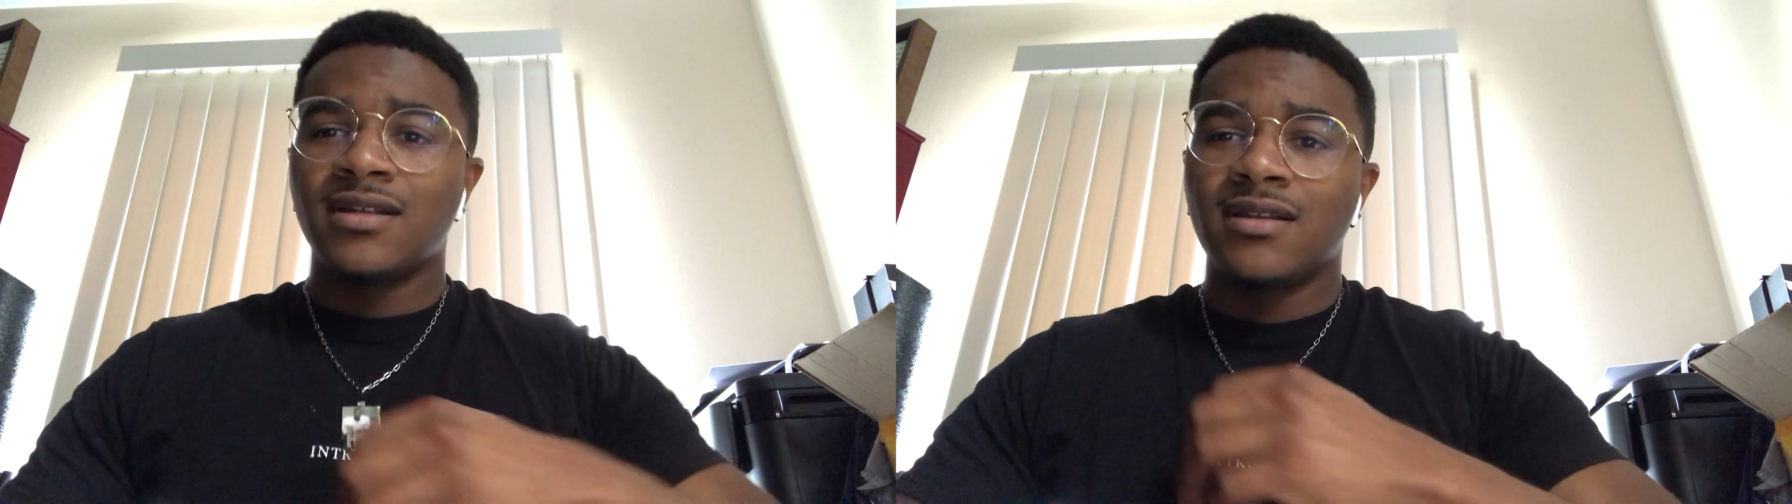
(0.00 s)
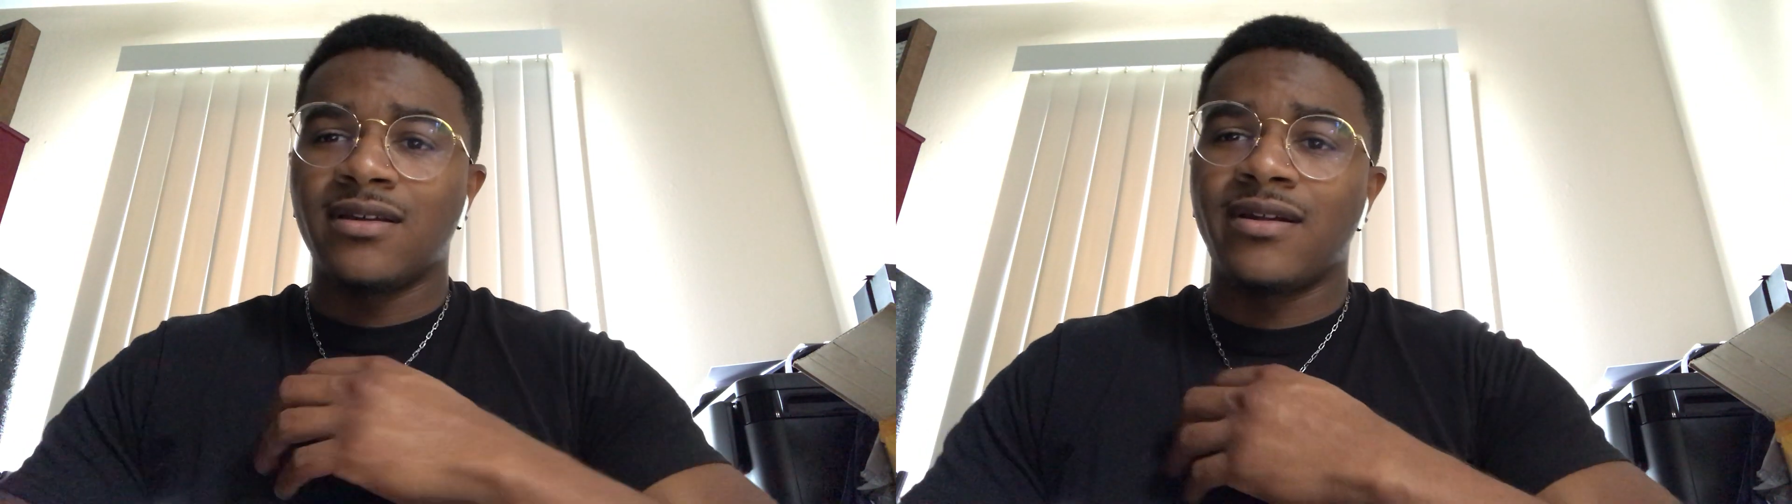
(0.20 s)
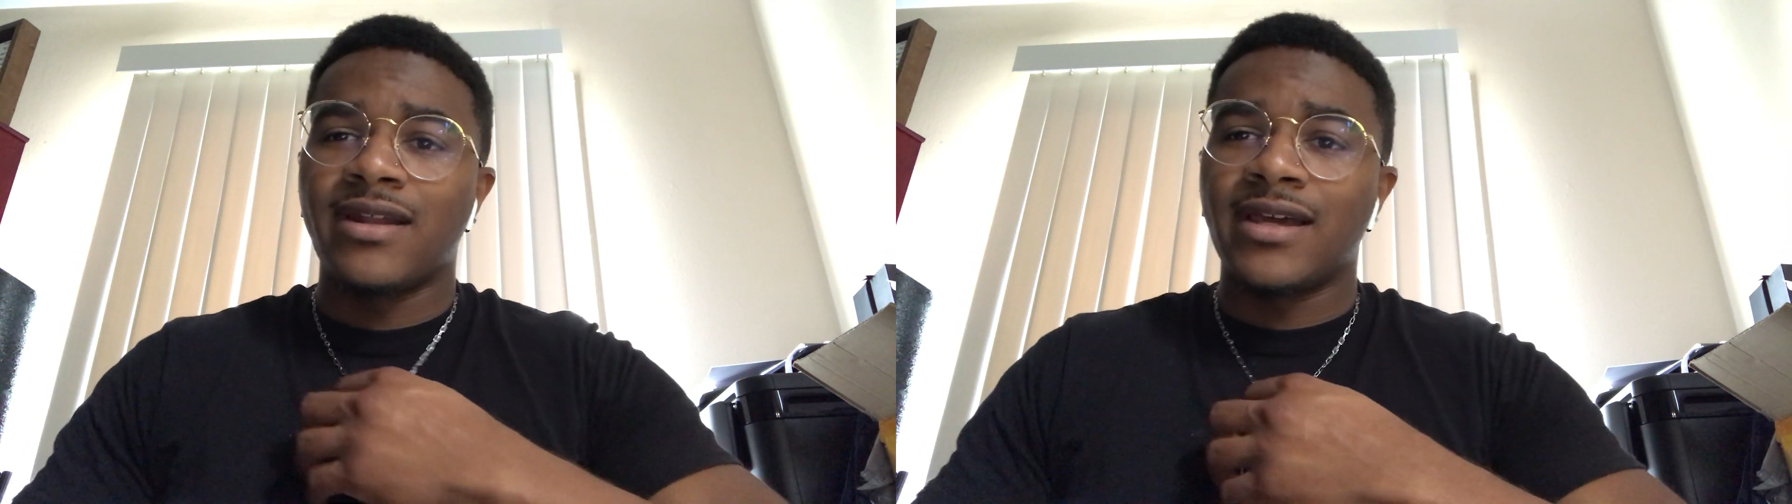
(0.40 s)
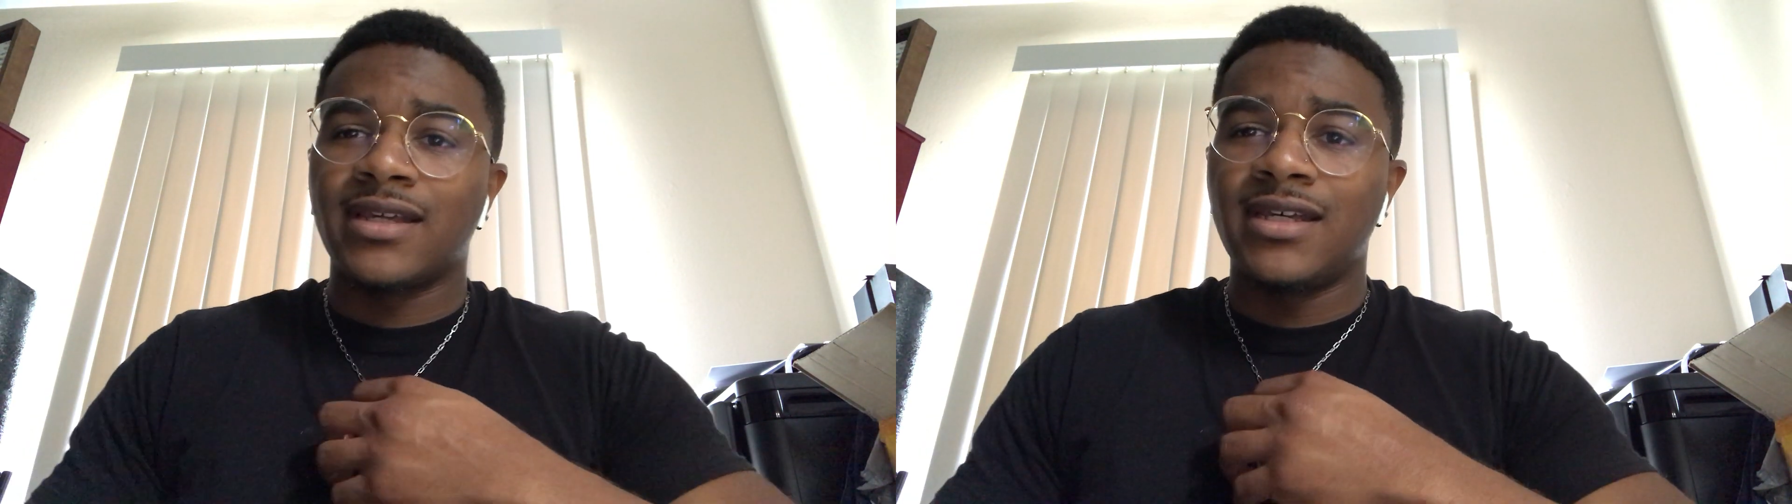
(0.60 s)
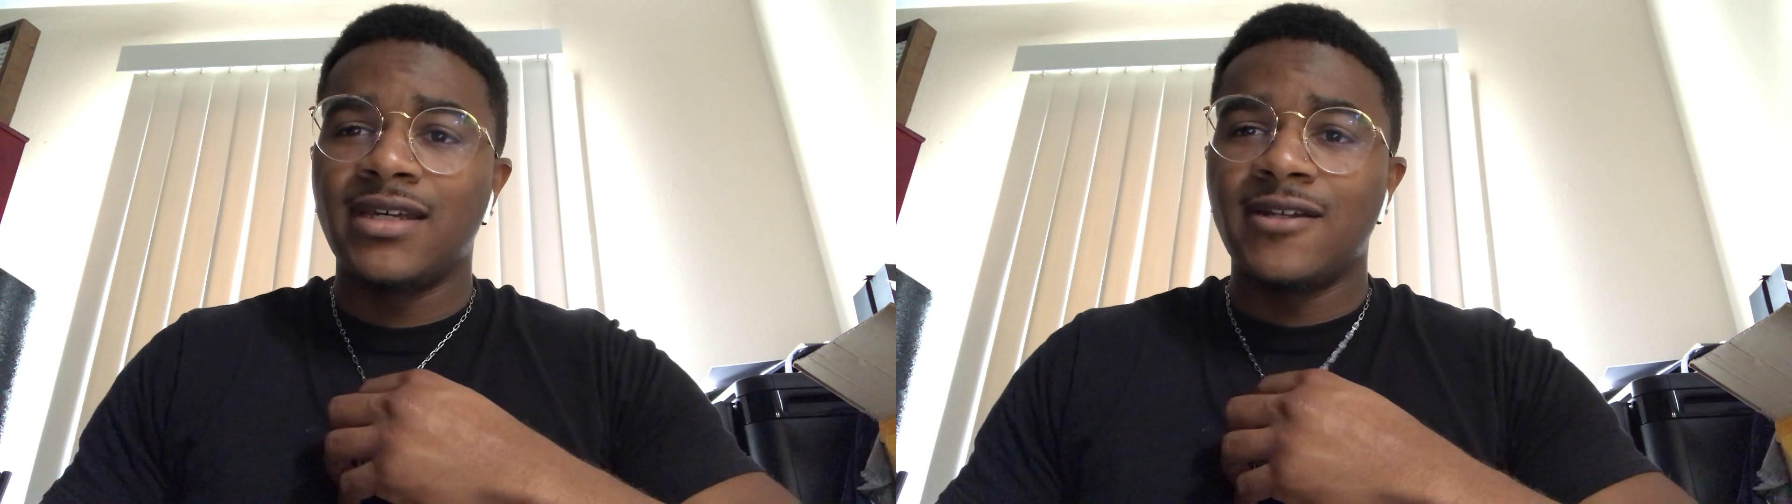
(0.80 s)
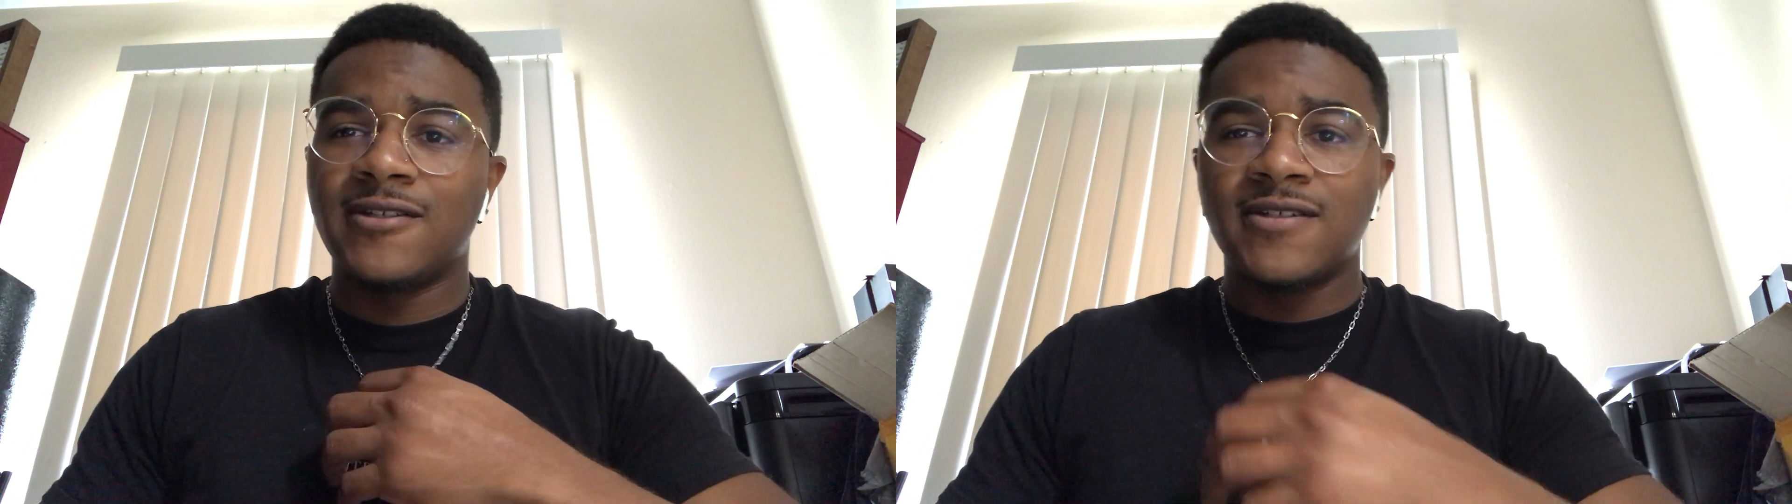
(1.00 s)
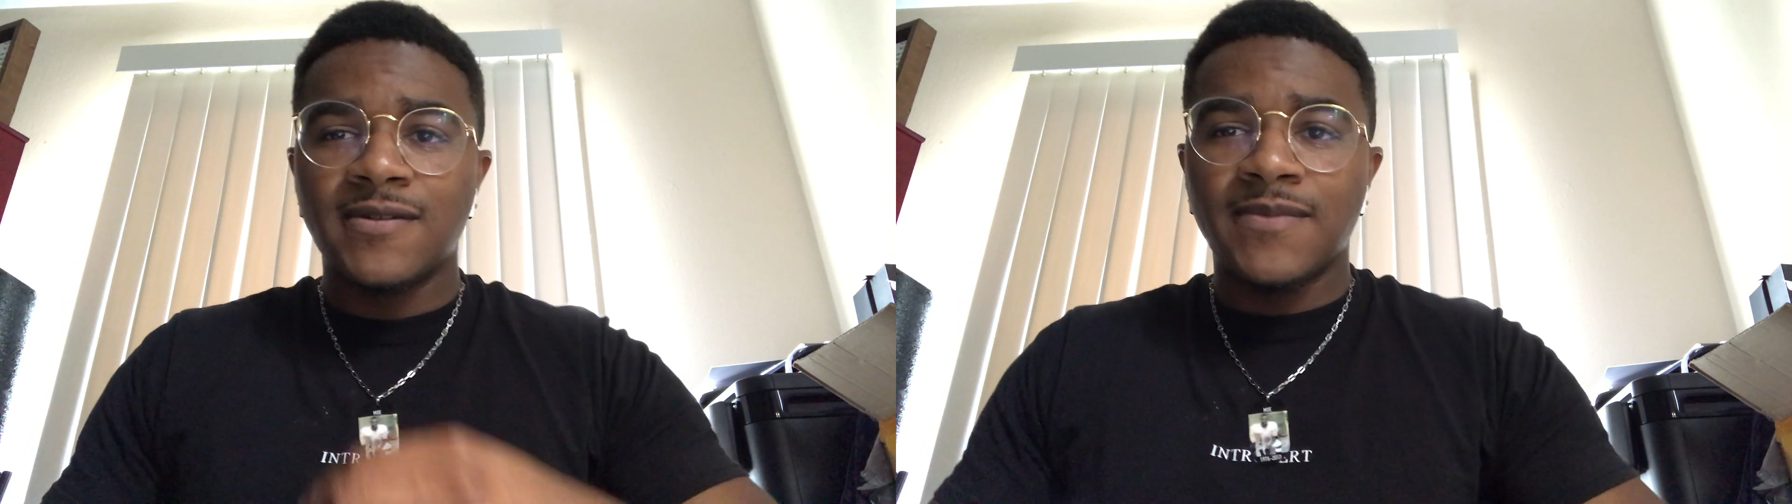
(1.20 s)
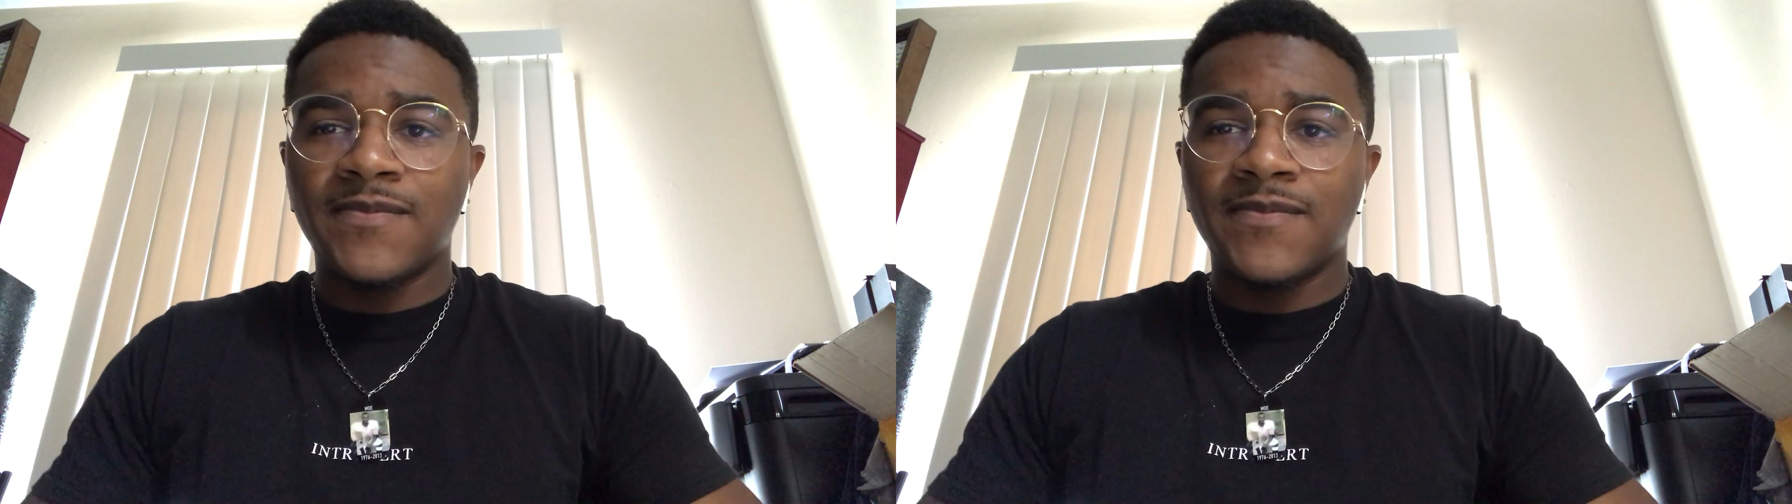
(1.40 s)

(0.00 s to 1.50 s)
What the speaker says: learning that kids